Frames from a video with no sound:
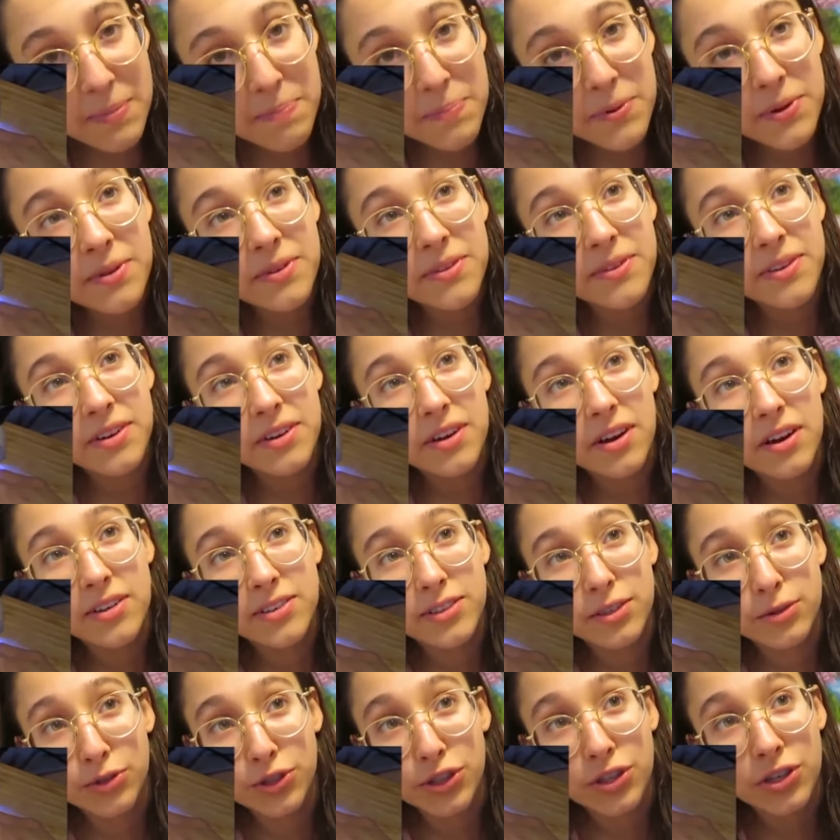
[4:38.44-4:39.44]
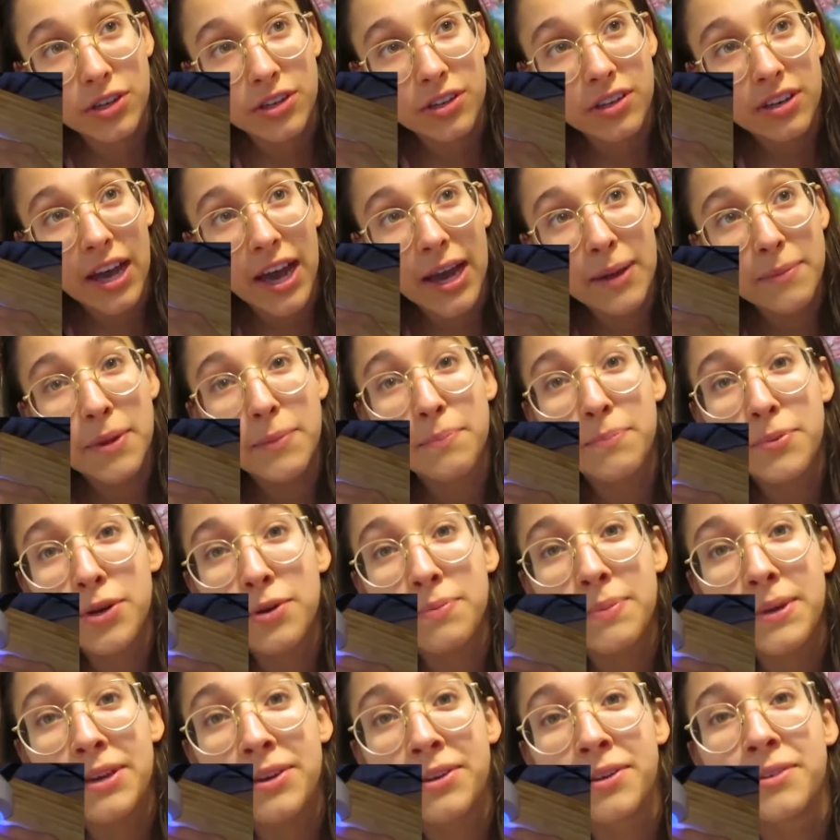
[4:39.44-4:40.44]
people, they're also shook. I'm a
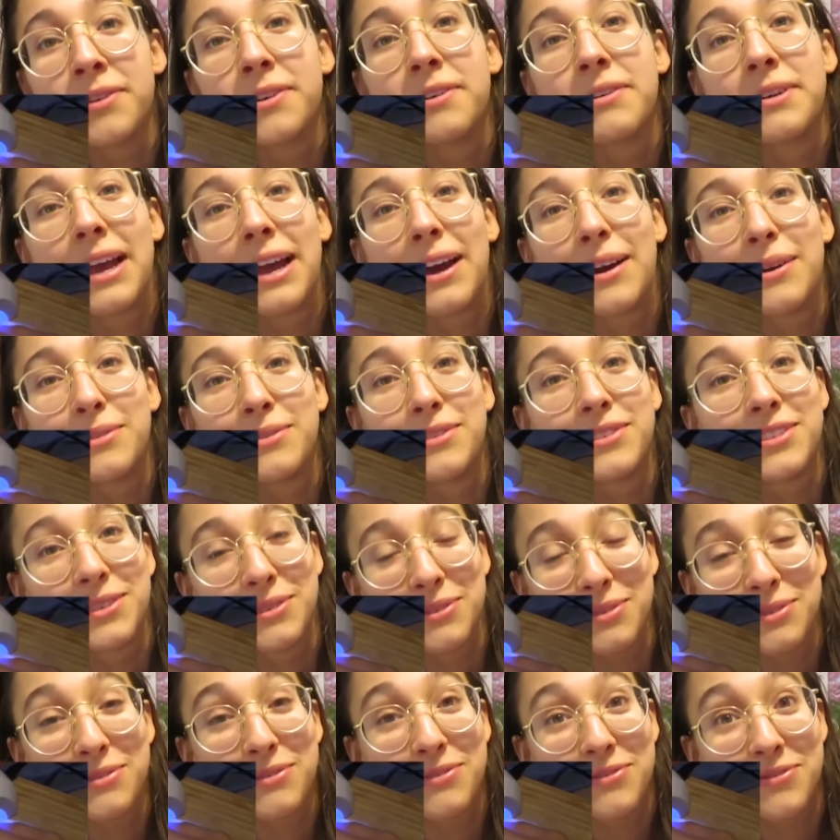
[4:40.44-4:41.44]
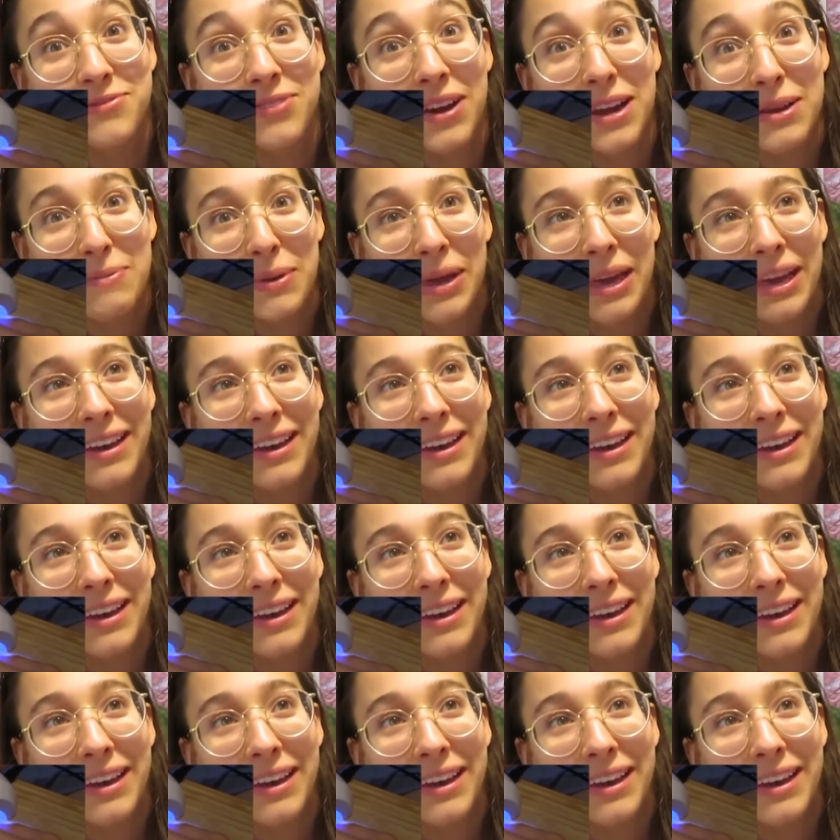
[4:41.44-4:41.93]
booby guru now, so fight